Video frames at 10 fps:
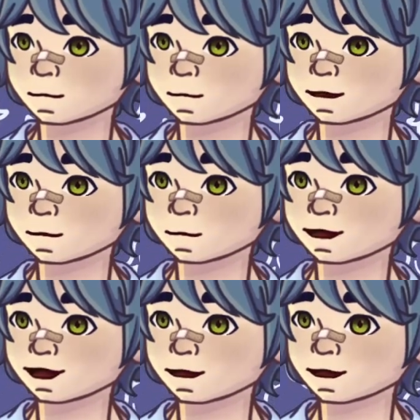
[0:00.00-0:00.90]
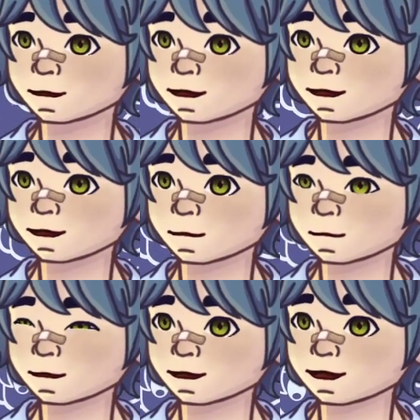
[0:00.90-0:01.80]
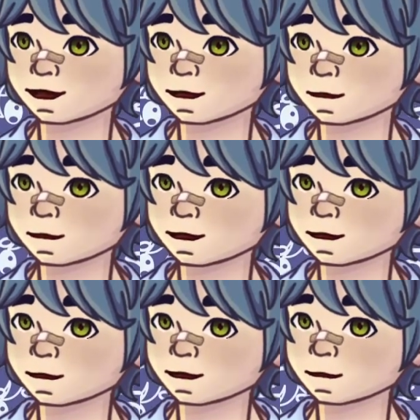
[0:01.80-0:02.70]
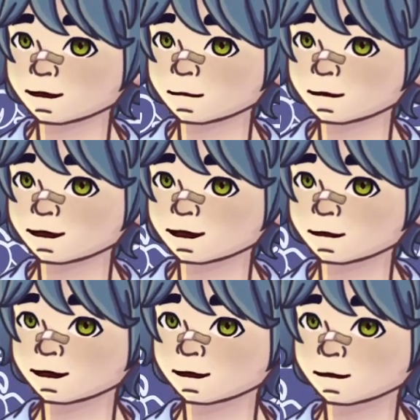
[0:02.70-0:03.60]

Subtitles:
With the colors, like I mentioned earlier, I chose to give her tan skin